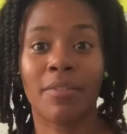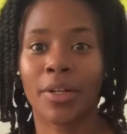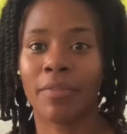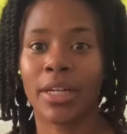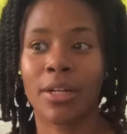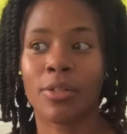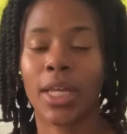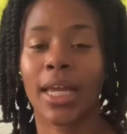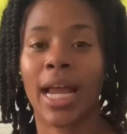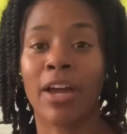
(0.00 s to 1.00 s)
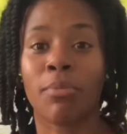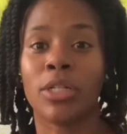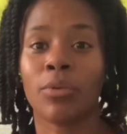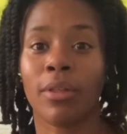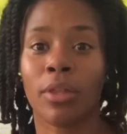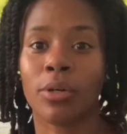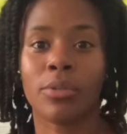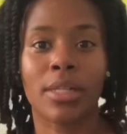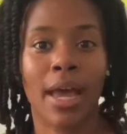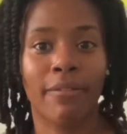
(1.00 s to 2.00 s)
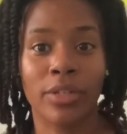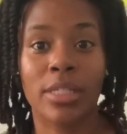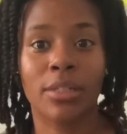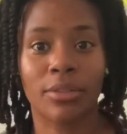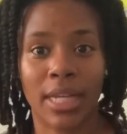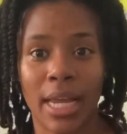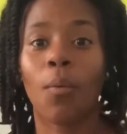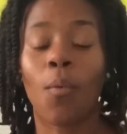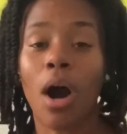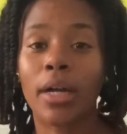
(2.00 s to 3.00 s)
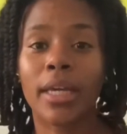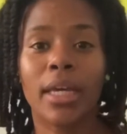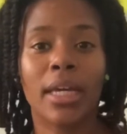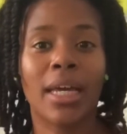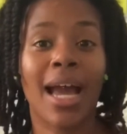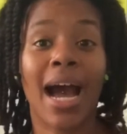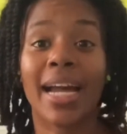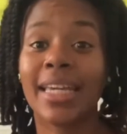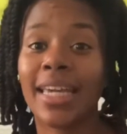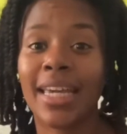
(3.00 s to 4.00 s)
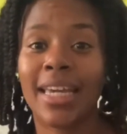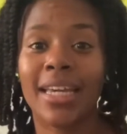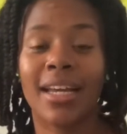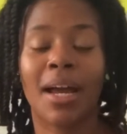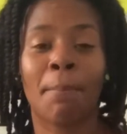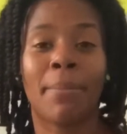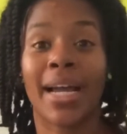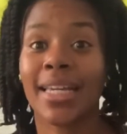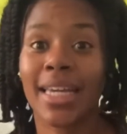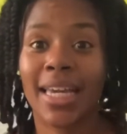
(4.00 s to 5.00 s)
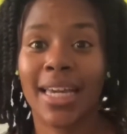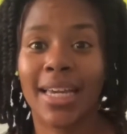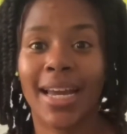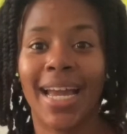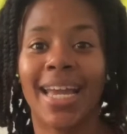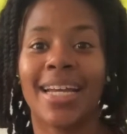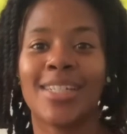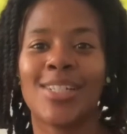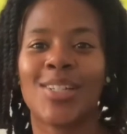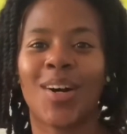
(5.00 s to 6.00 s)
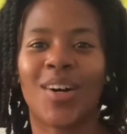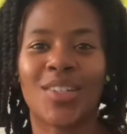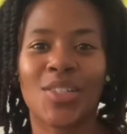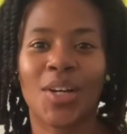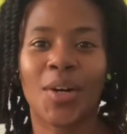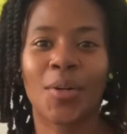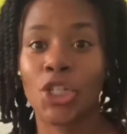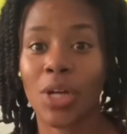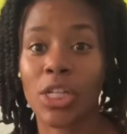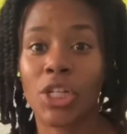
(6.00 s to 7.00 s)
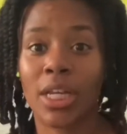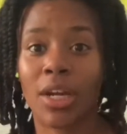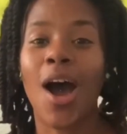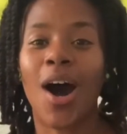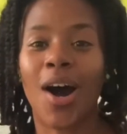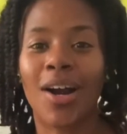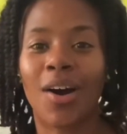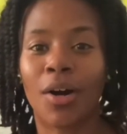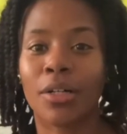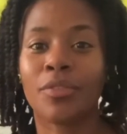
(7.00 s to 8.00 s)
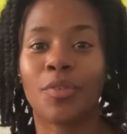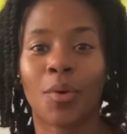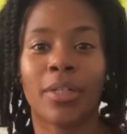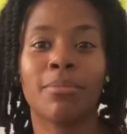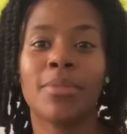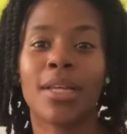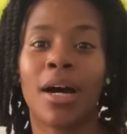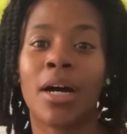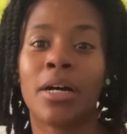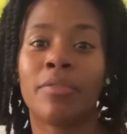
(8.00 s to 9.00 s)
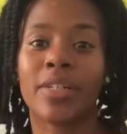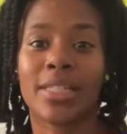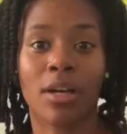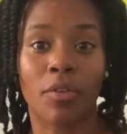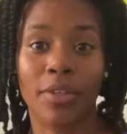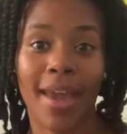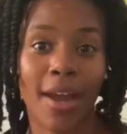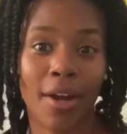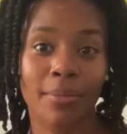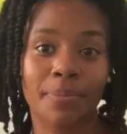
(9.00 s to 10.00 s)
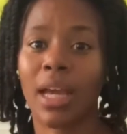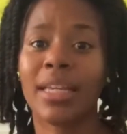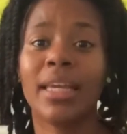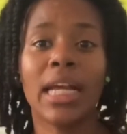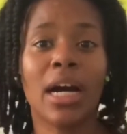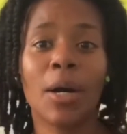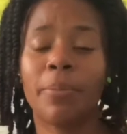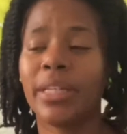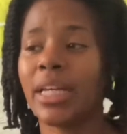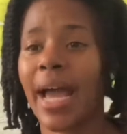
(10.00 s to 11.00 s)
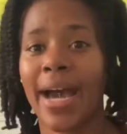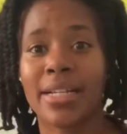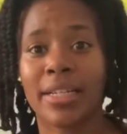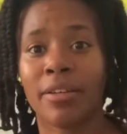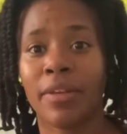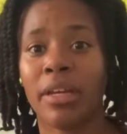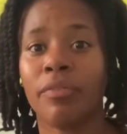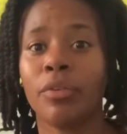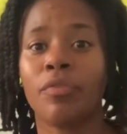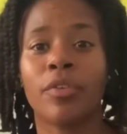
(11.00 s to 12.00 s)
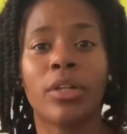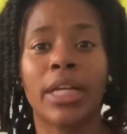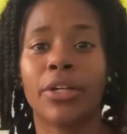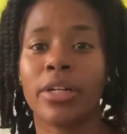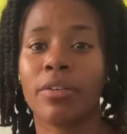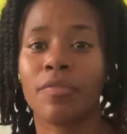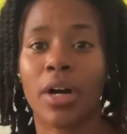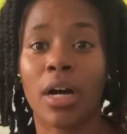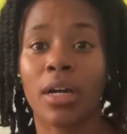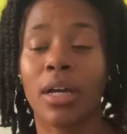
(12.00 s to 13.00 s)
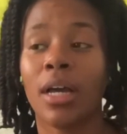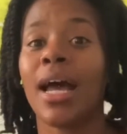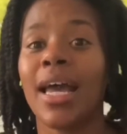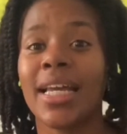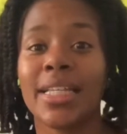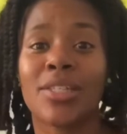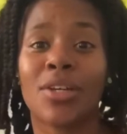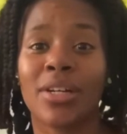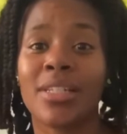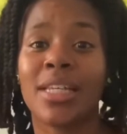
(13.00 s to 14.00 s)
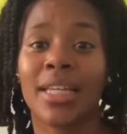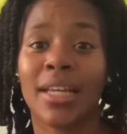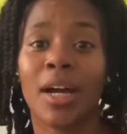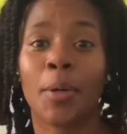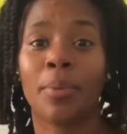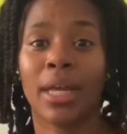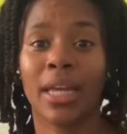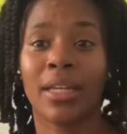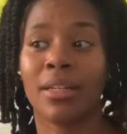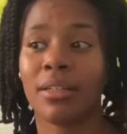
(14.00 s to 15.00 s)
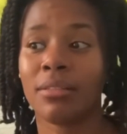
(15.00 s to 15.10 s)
videos, and I've been doing those every single day. Walking, hiking, biking, and also stretching are all forms of self-care. Get up, get active. If you feel like you're in a funk, it's good to get up and